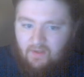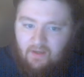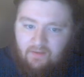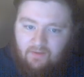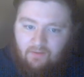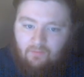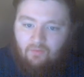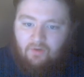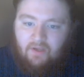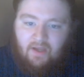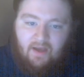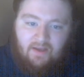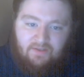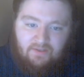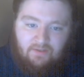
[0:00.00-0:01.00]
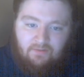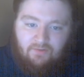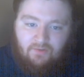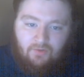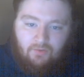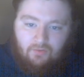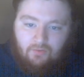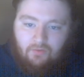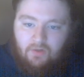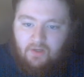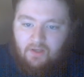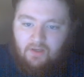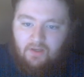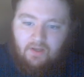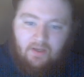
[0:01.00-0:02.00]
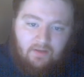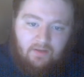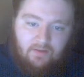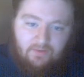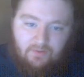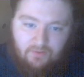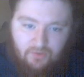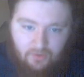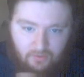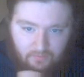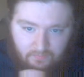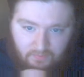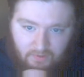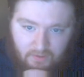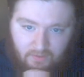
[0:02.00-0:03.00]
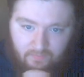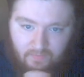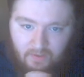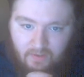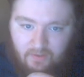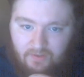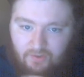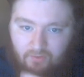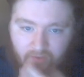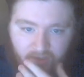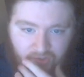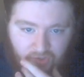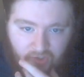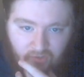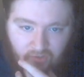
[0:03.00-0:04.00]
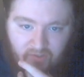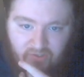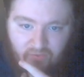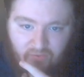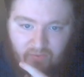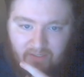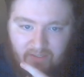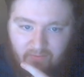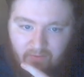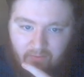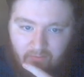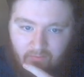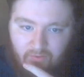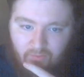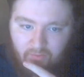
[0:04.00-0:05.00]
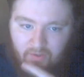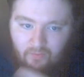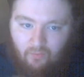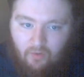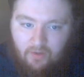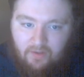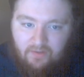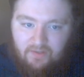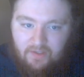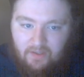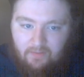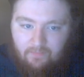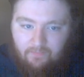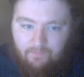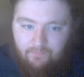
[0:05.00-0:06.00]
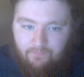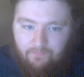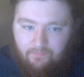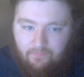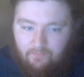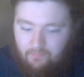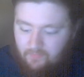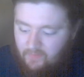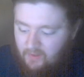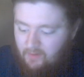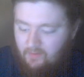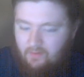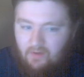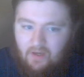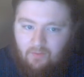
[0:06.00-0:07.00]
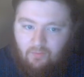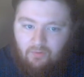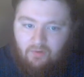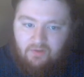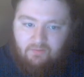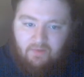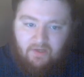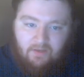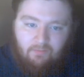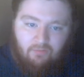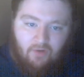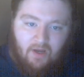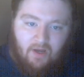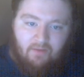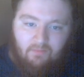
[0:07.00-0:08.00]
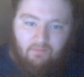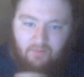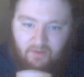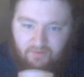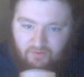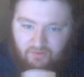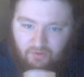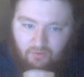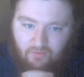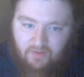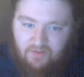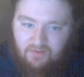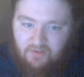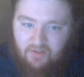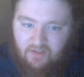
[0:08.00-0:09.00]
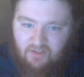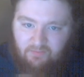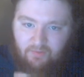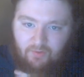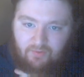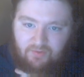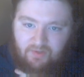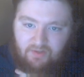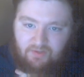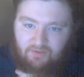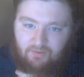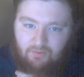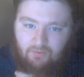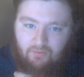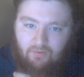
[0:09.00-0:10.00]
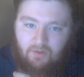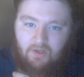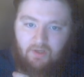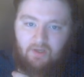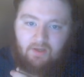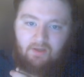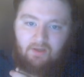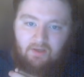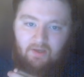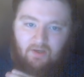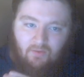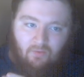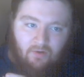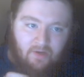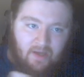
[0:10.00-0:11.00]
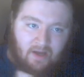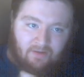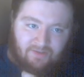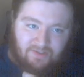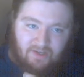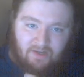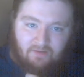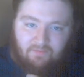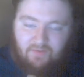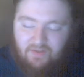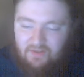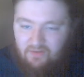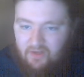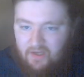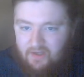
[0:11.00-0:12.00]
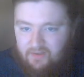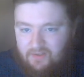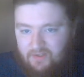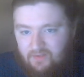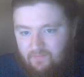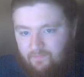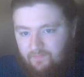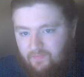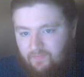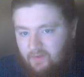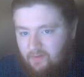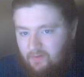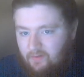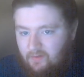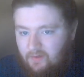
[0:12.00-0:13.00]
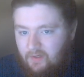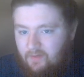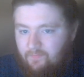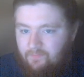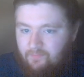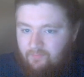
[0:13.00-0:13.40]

and then we'll cast it to an integer. Okay? So this generates a random number between 1 and 10. And we'll just make it private because there's no reason to expose this to anyone outside of this class. Okay?